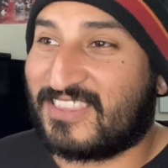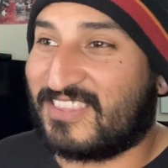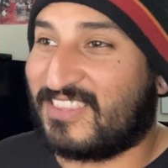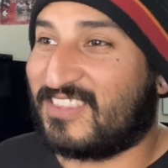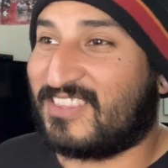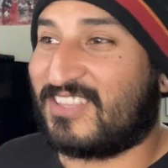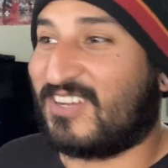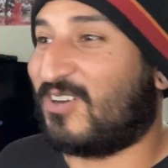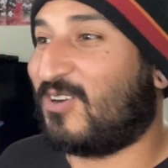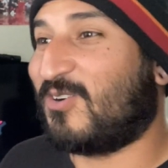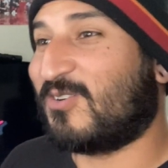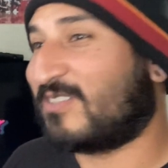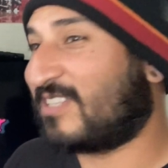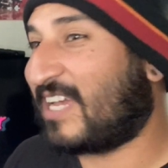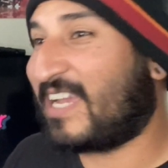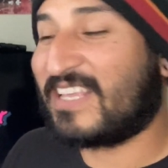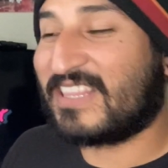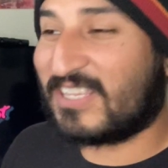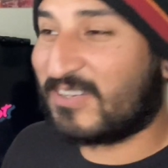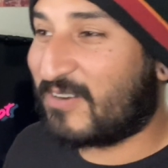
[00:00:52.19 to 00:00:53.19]
whole
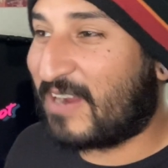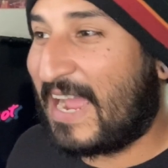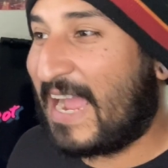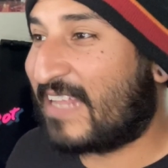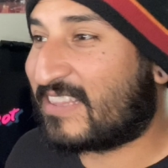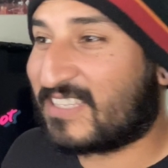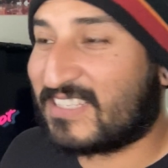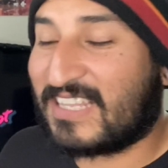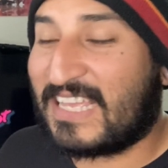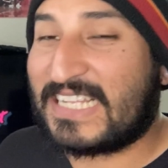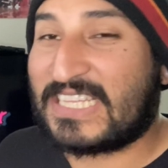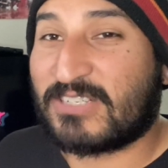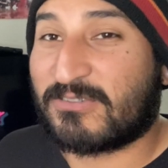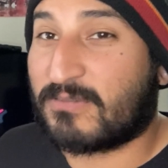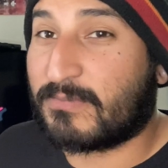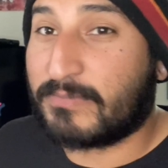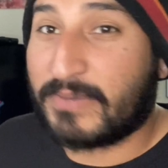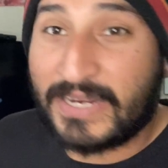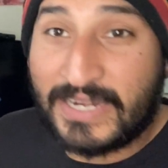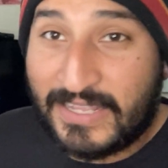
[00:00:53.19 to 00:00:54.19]
night they were acting like they
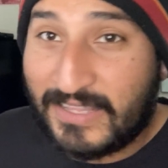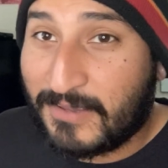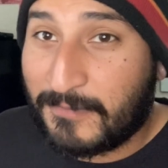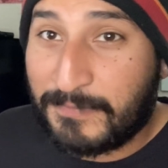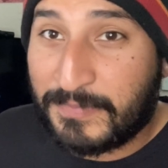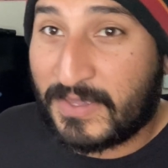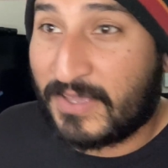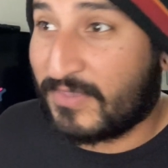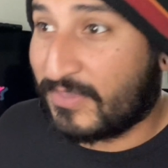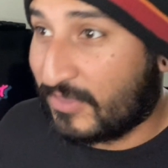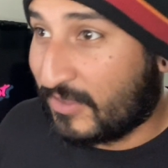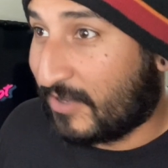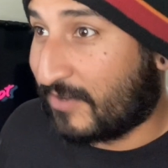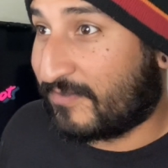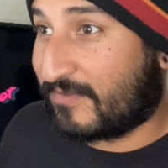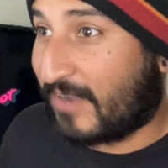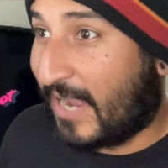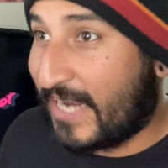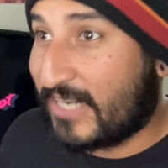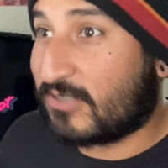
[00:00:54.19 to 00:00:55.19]
were beating the
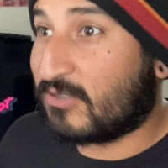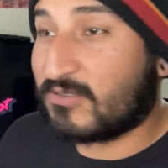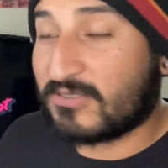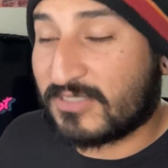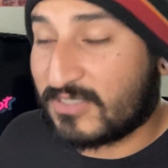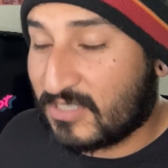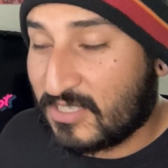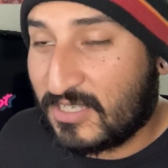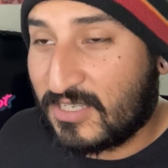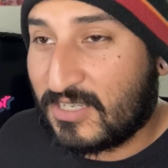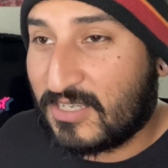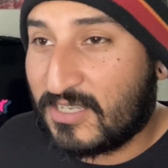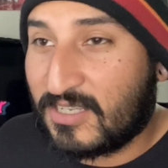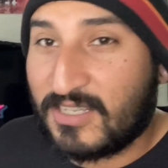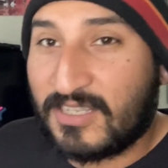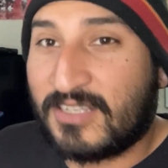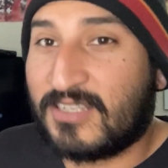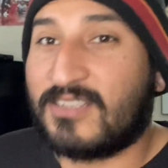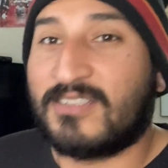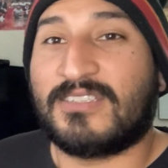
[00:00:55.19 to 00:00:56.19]
finals,
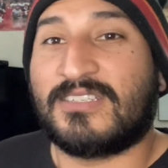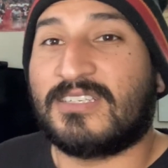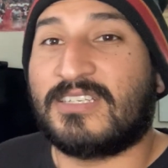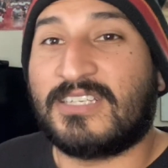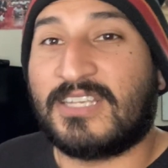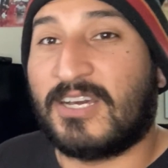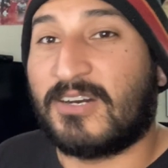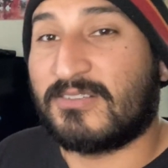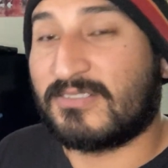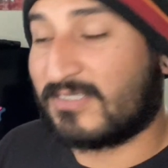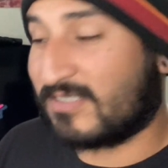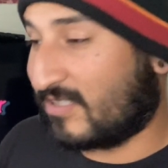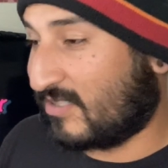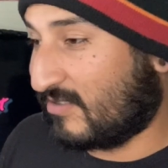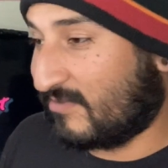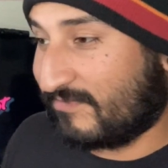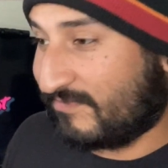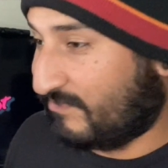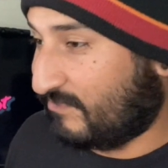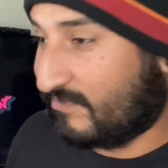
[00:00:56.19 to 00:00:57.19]
the
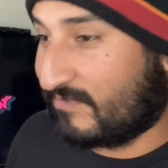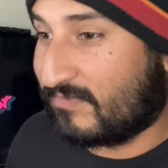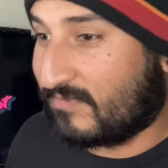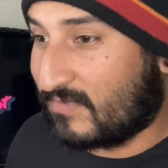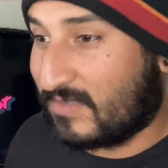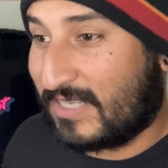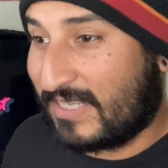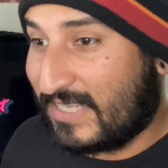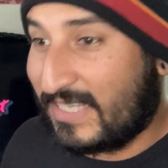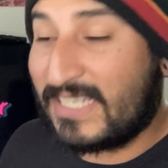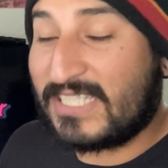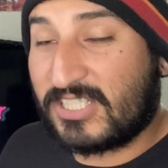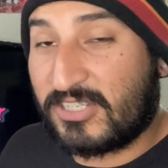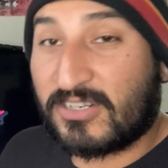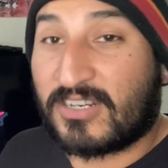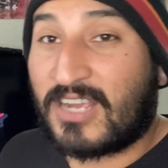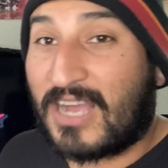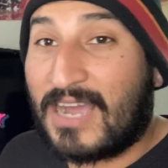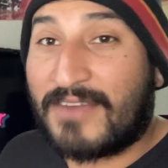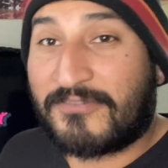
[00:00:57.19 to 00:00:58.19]

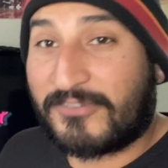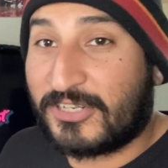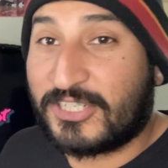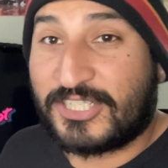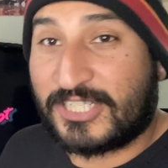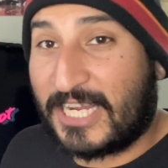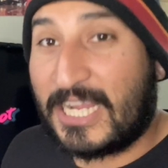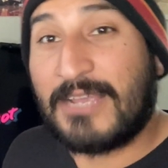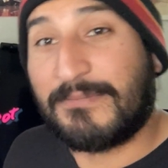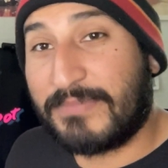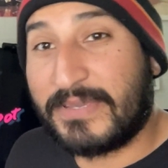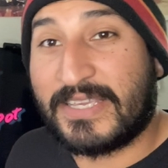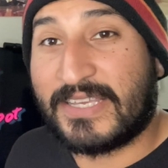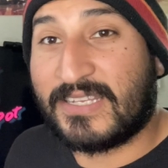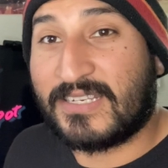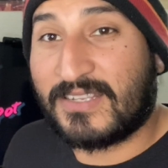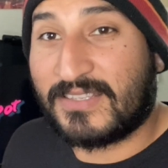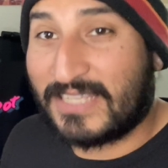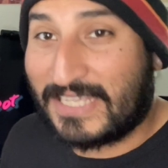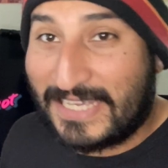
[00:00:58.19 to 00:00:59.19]
Eastern Conference
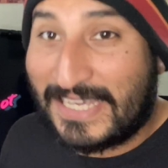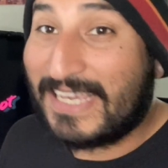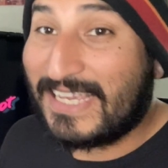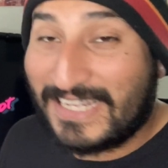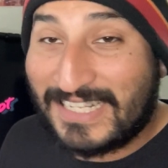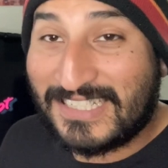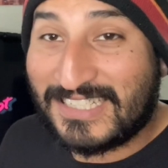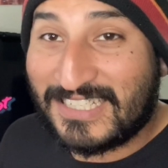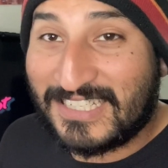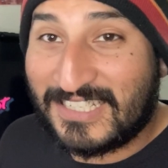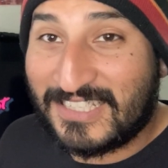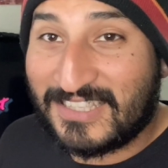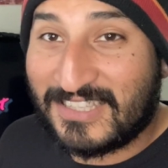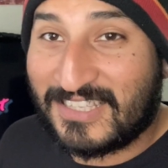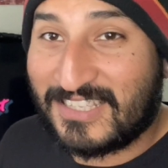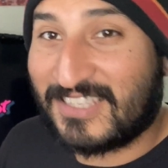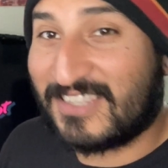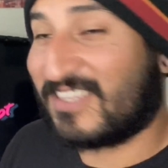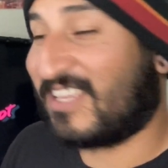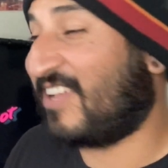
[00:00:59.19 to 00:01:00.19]
champion, the Heat.
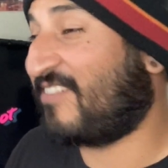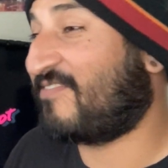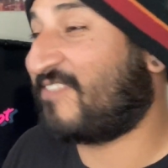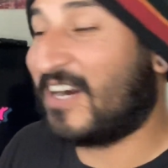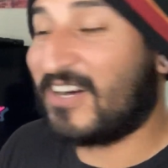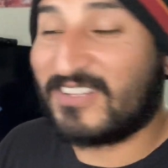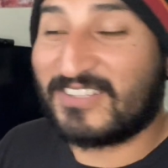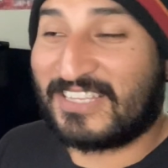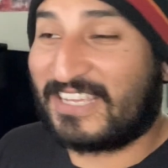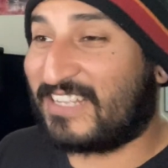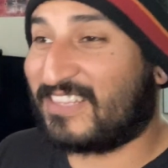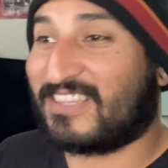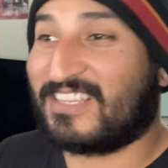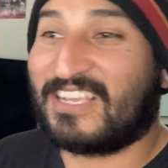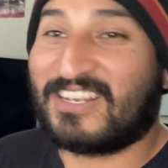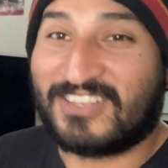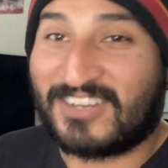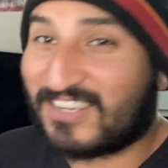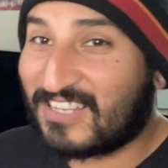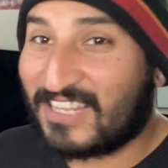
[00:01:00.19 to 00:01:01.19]
They
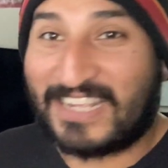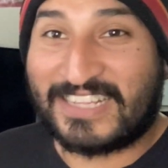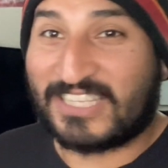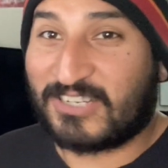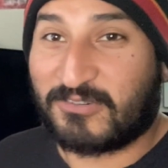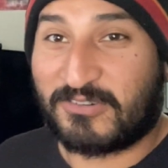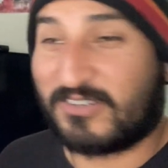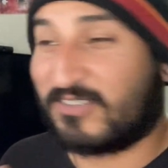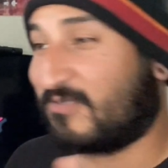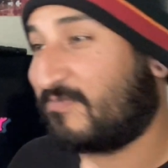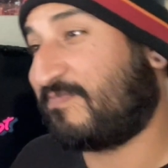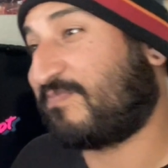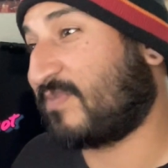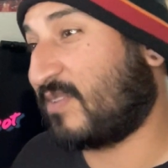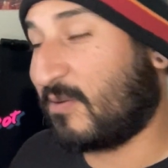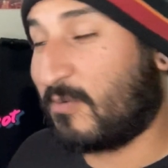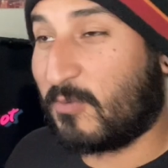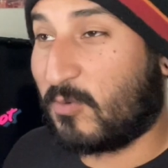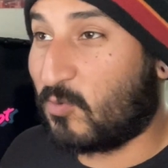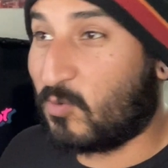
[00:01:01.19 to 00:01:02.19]
looked like they were
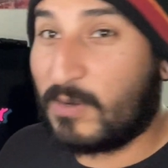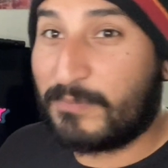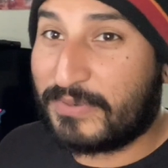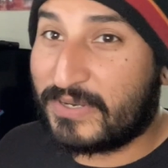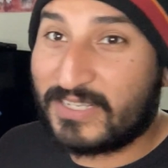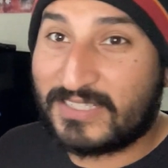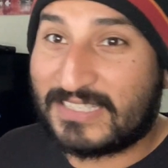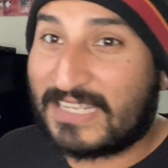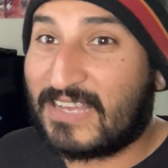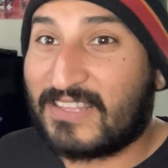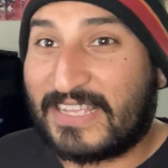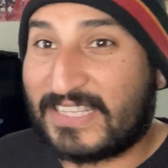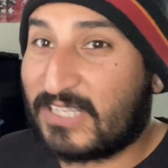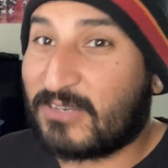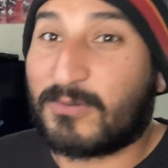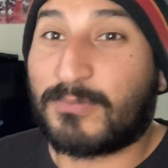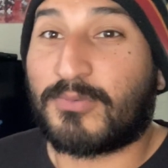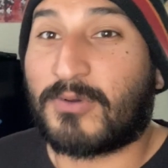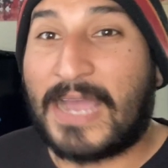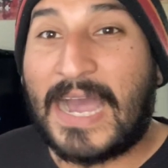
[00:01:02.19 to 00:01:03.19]
whooping us down, like
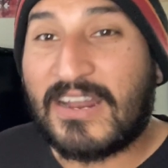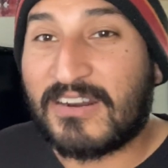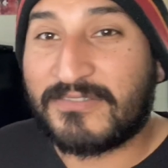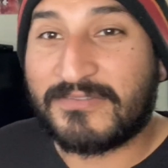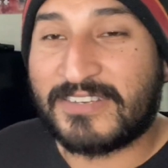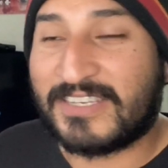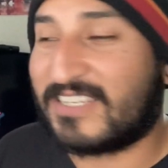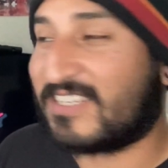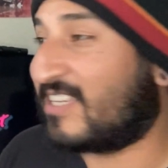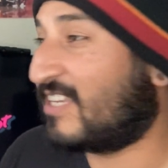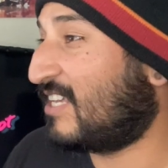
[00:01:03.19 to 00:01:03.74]
they were proud of it.